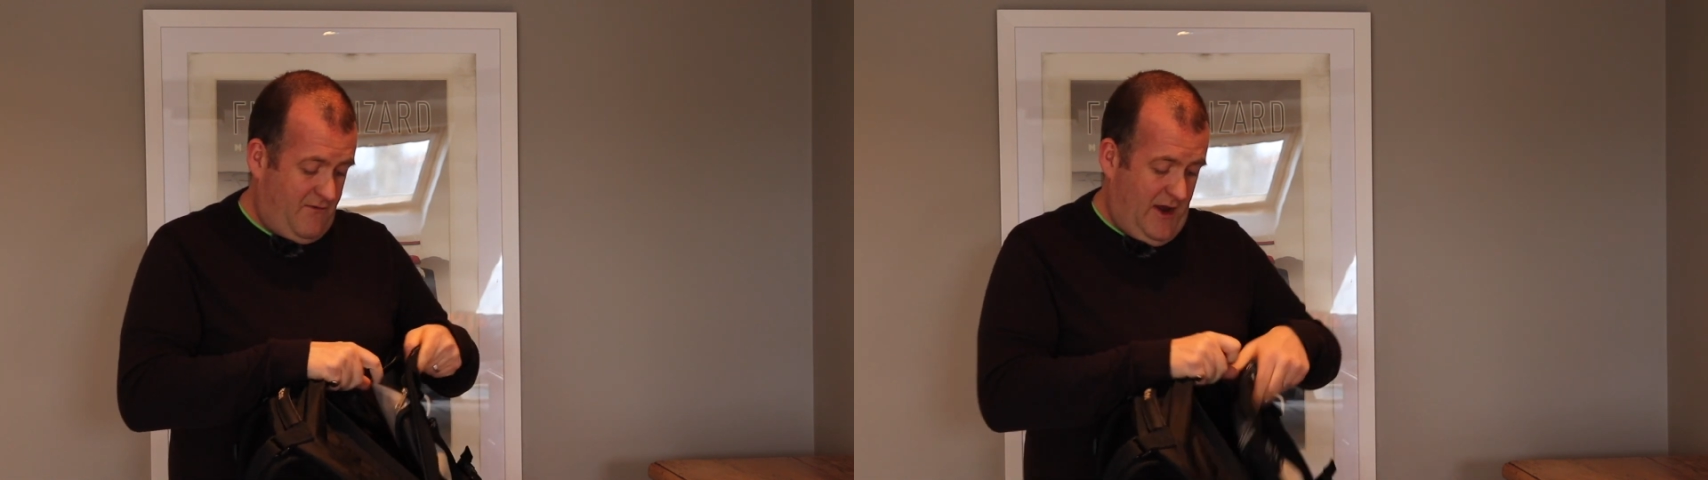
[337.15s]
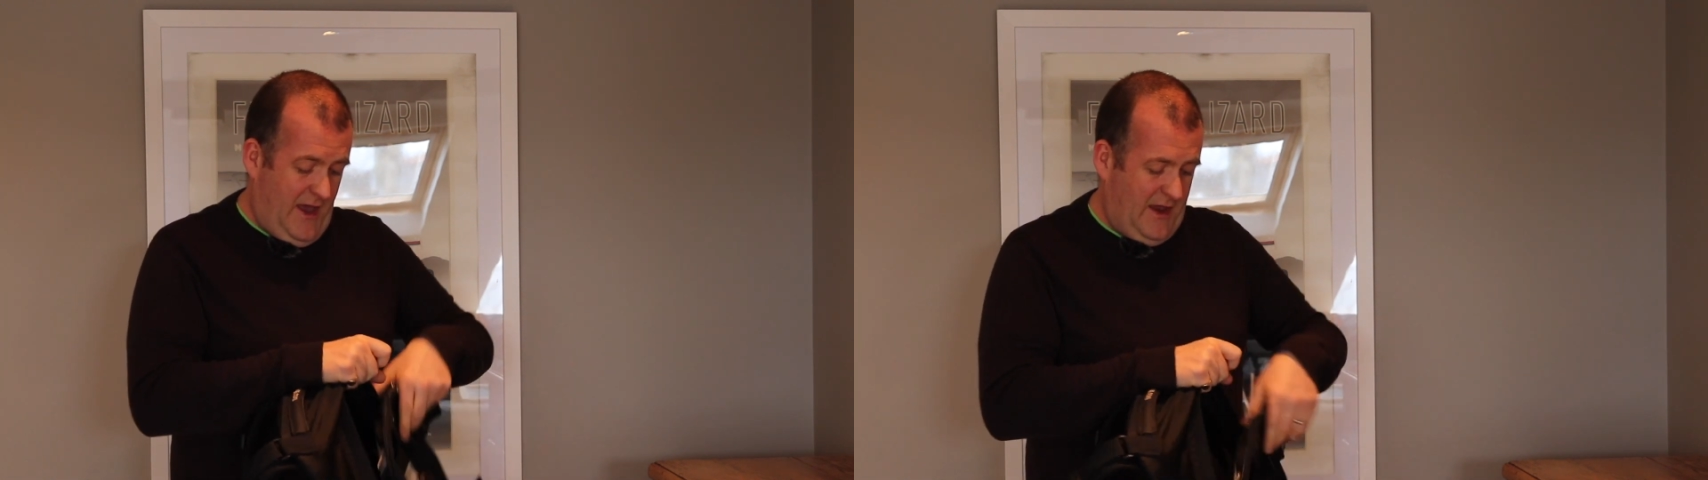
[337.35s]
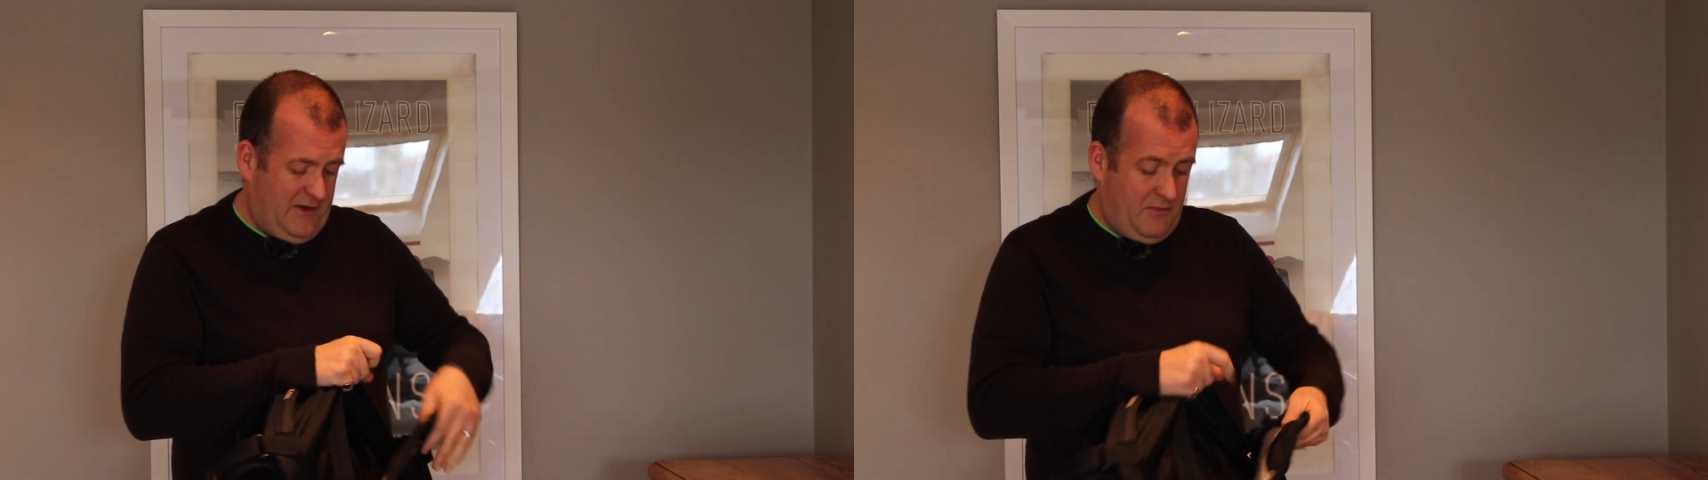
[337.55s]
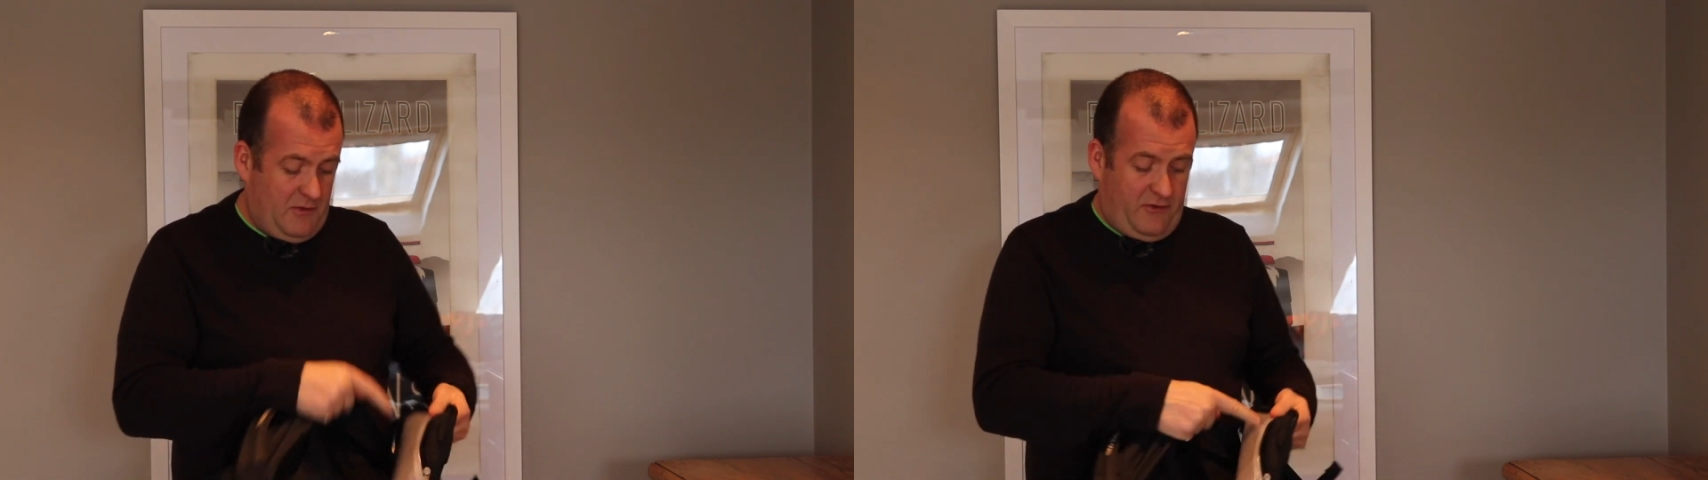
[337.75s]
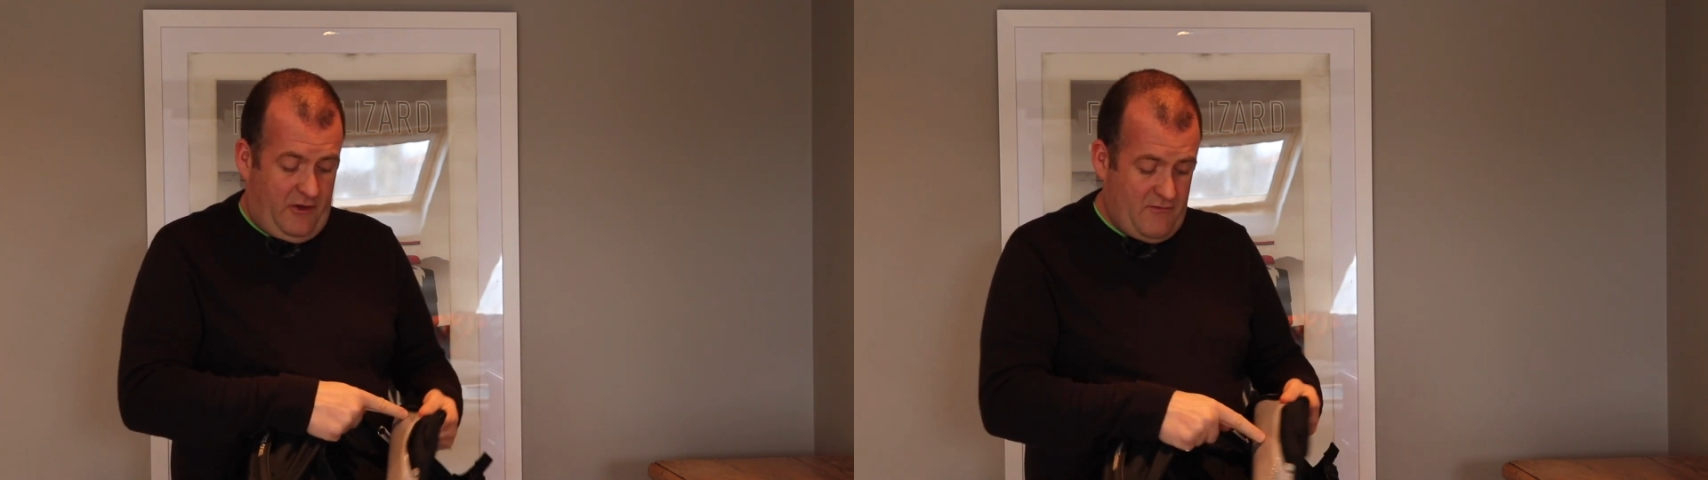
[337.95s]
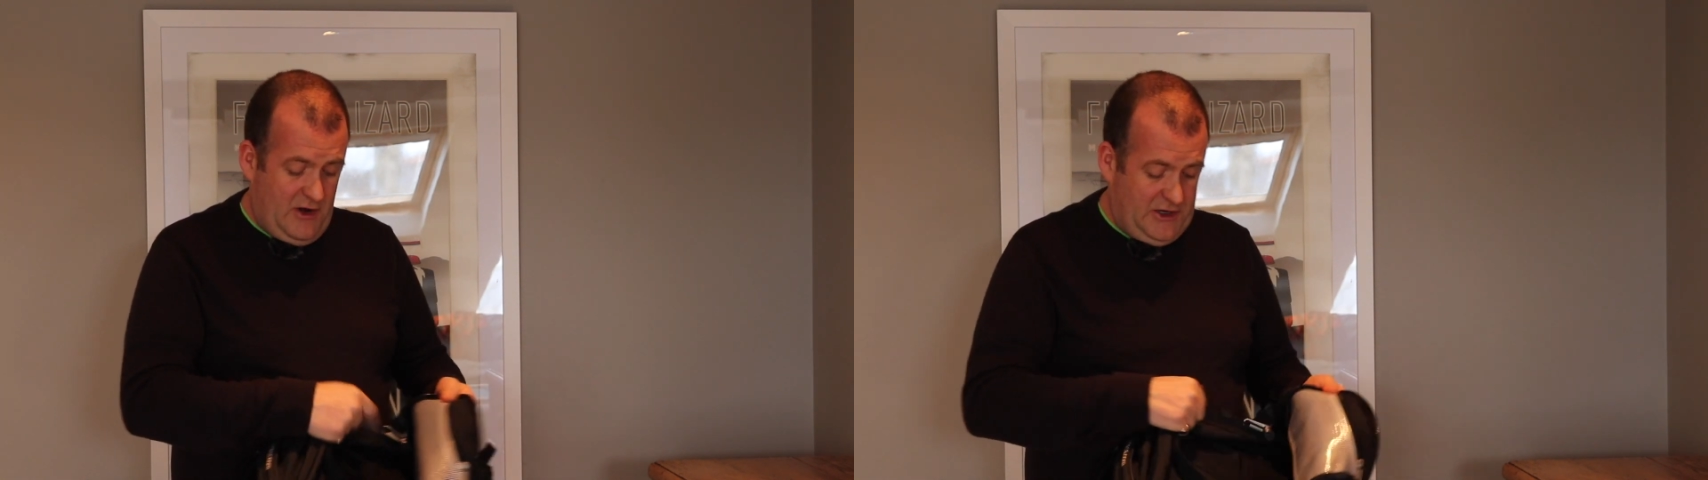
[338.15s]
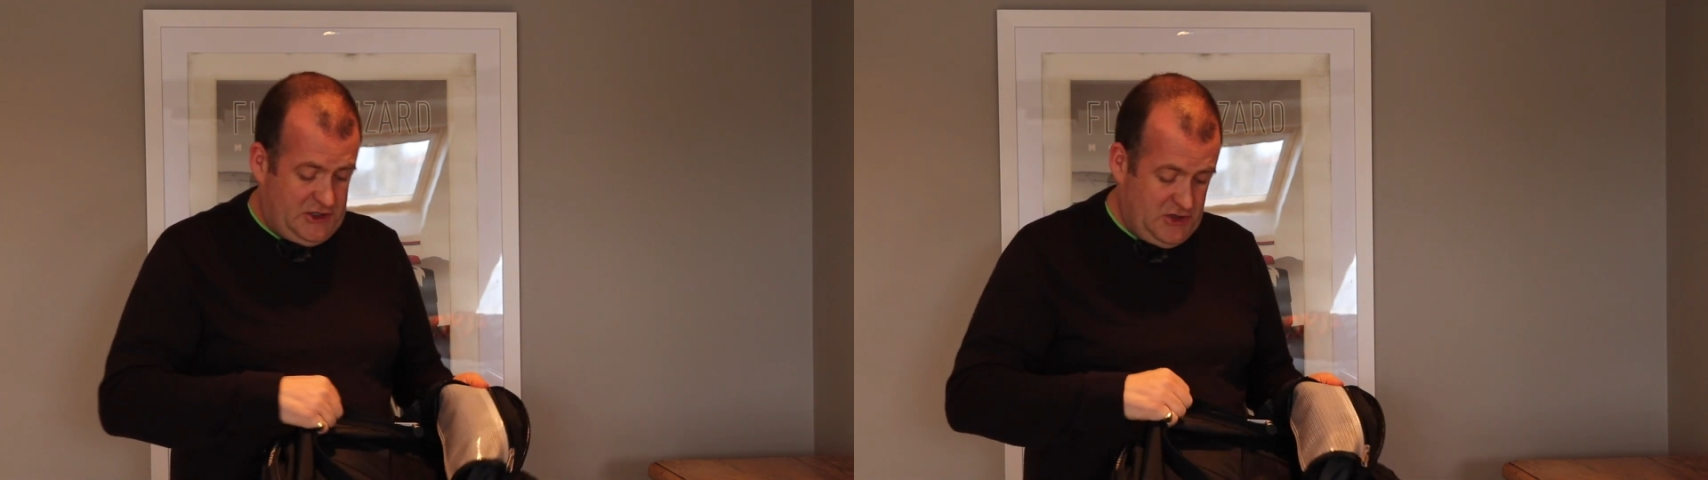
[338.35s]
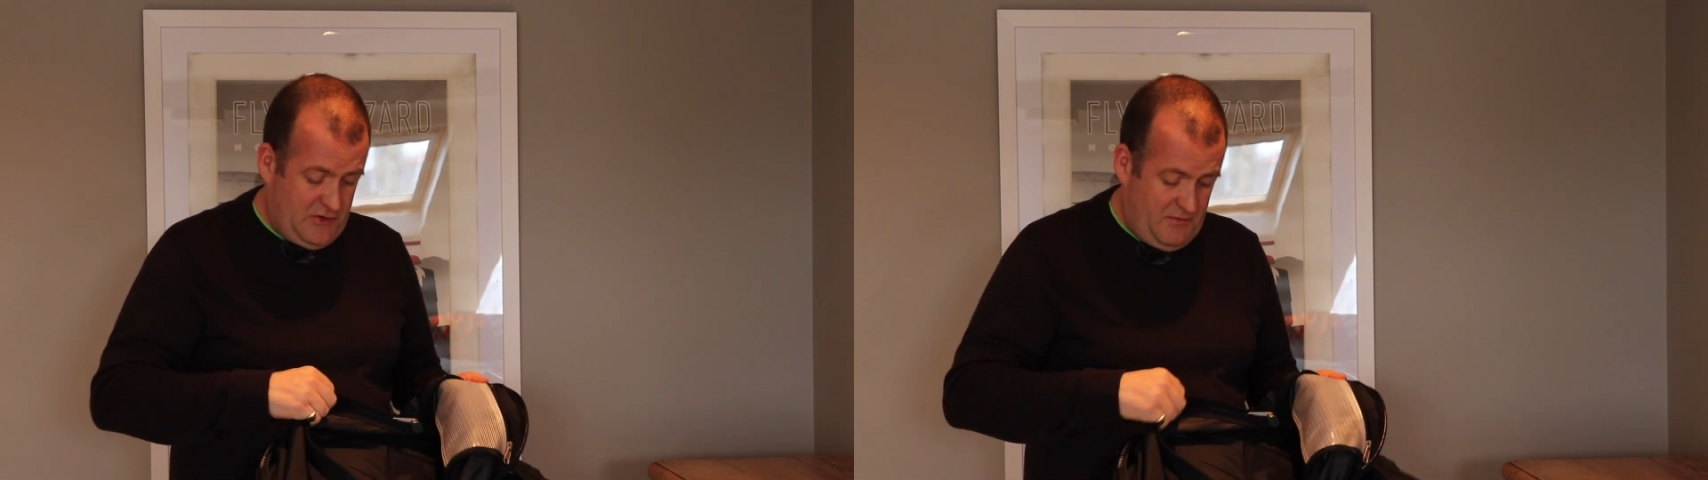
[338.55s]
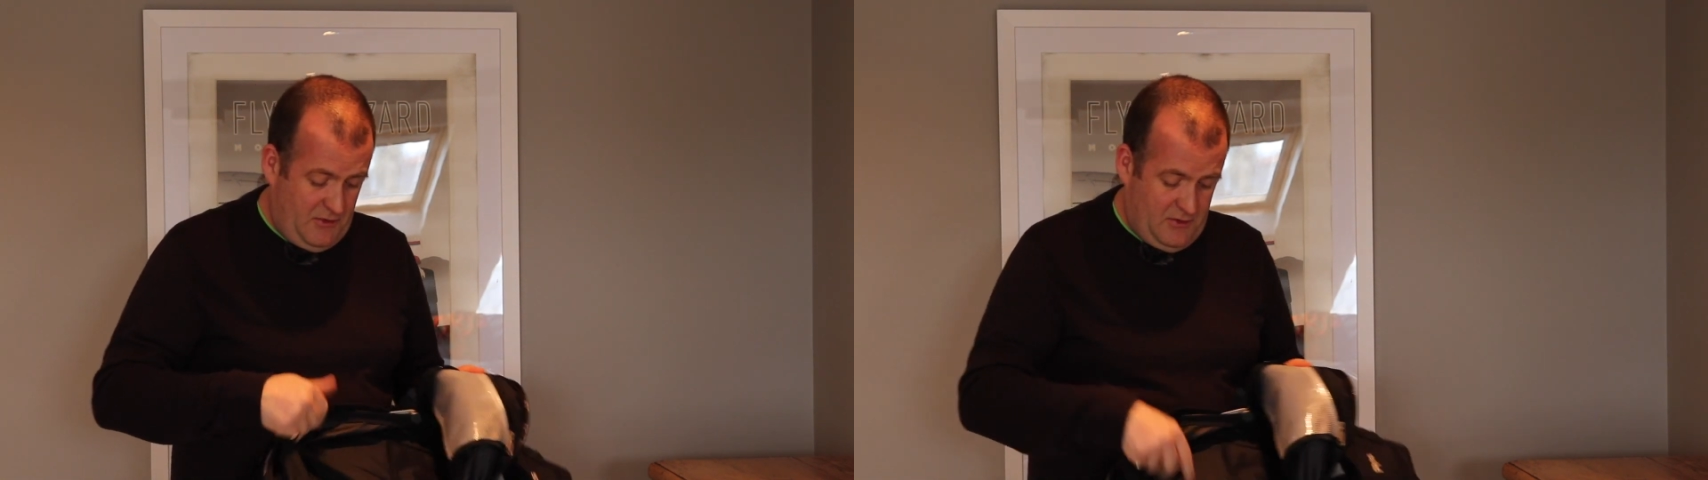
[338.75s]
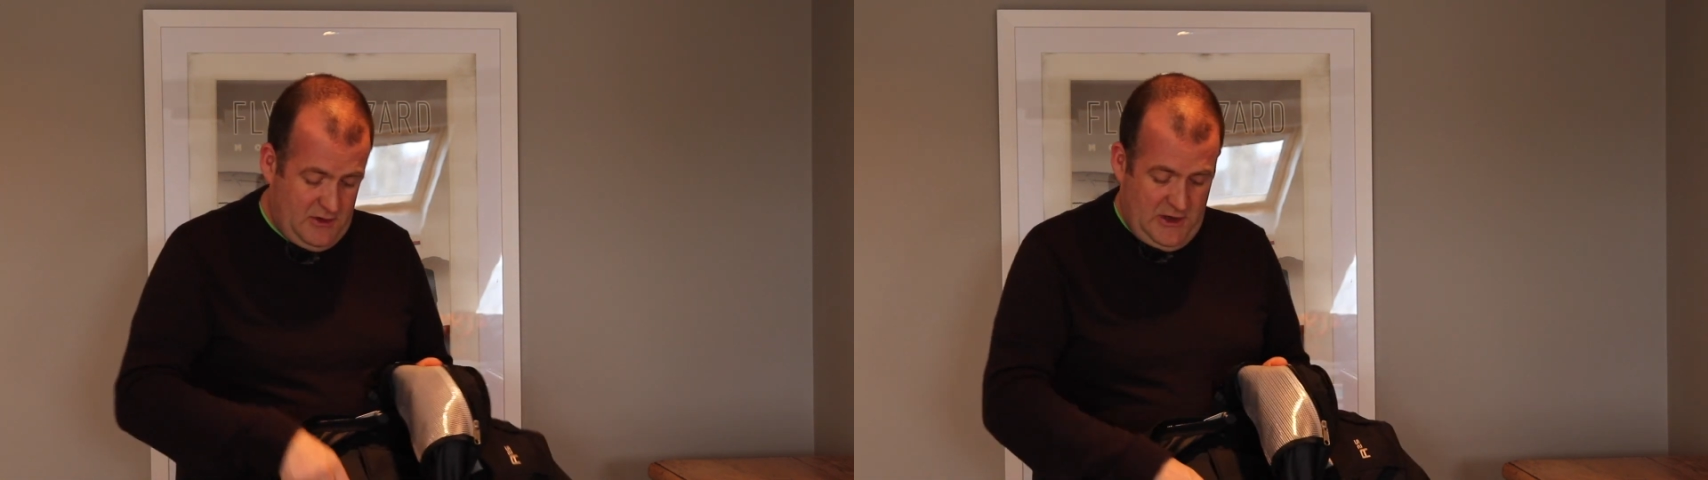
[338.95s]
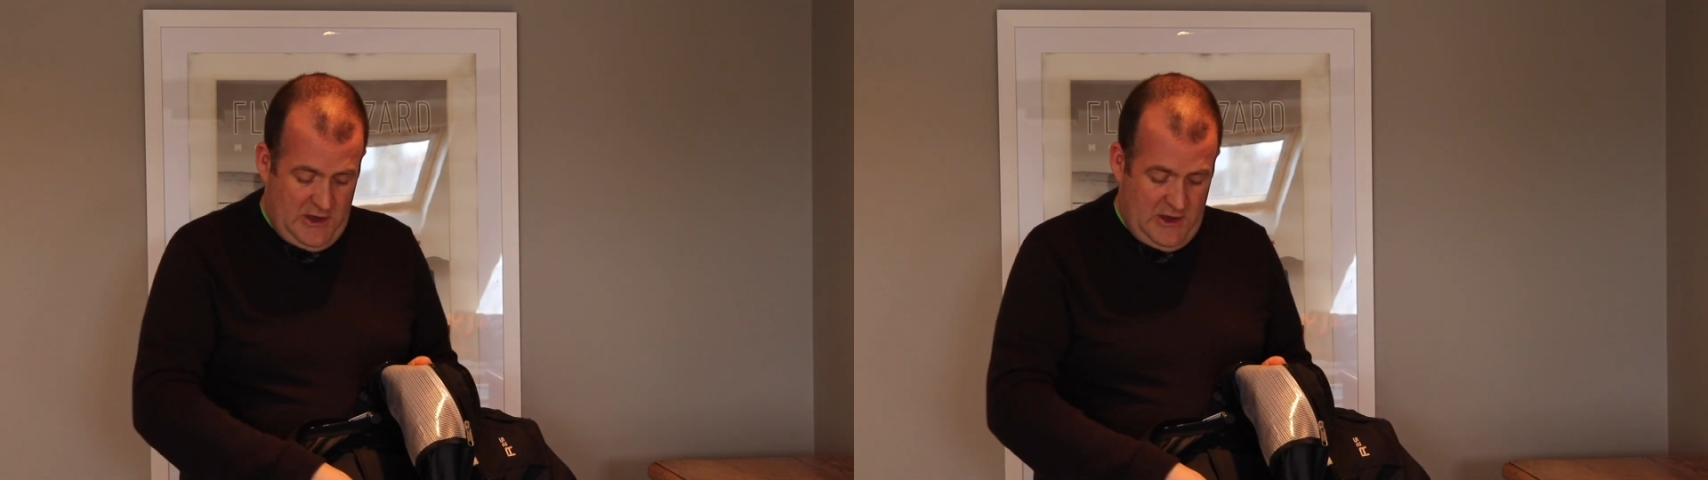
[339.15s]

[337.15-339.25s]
Very handy, but also really durable.